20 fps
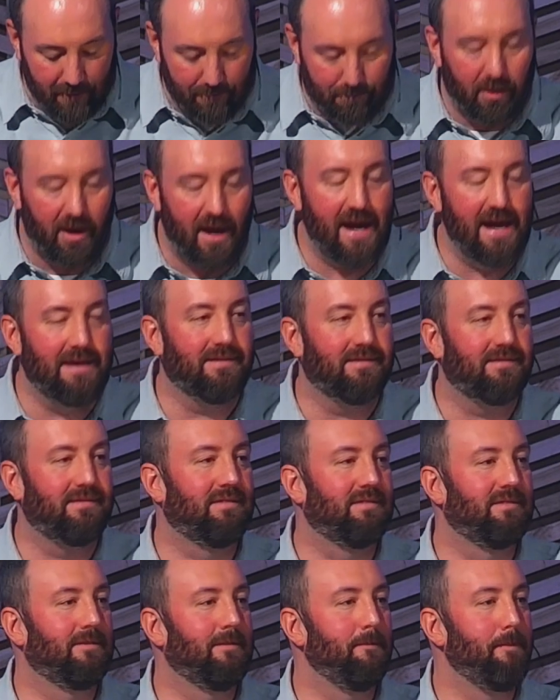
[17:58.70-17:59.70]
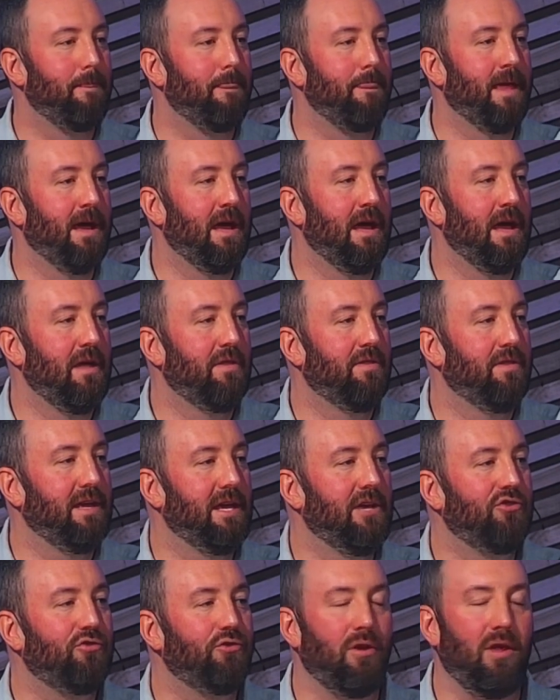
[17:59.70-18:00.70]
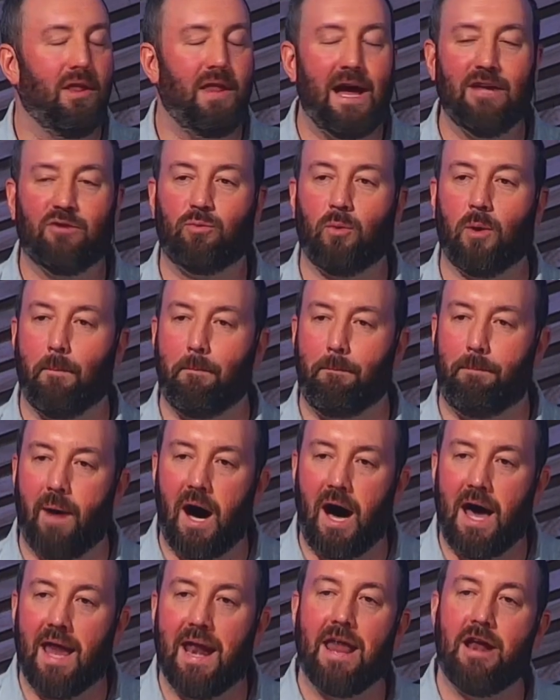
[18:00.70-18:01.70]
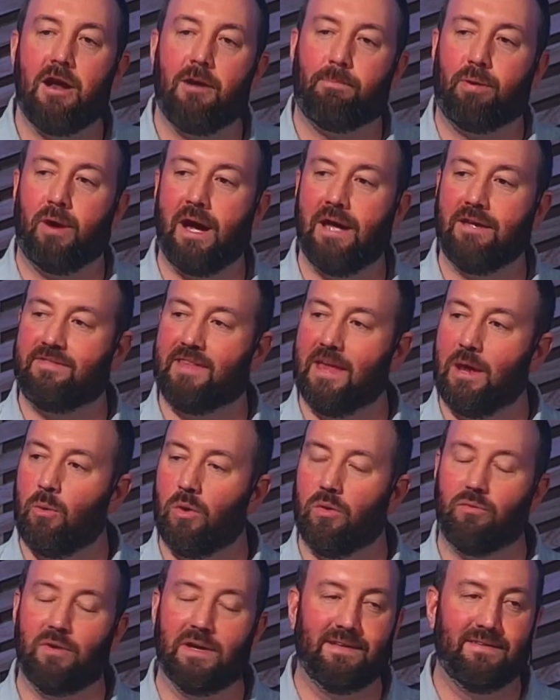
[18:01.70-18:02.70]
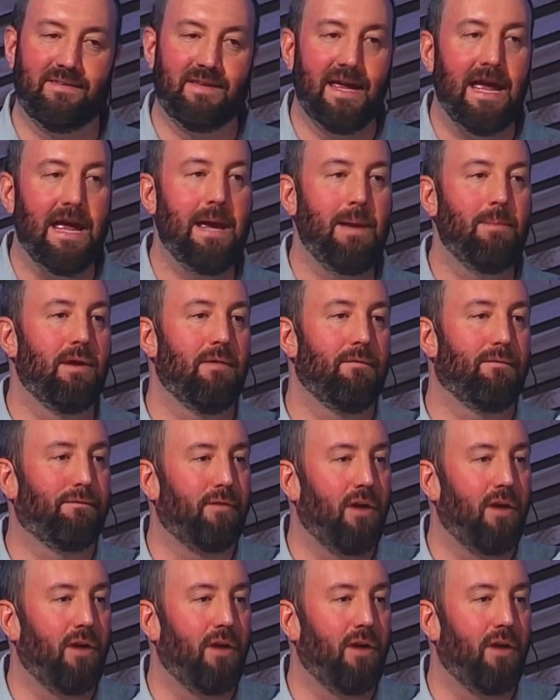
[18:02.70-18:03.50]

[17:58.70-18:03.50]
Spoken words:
at a price. The Israelites were bought at a price. They were redeemed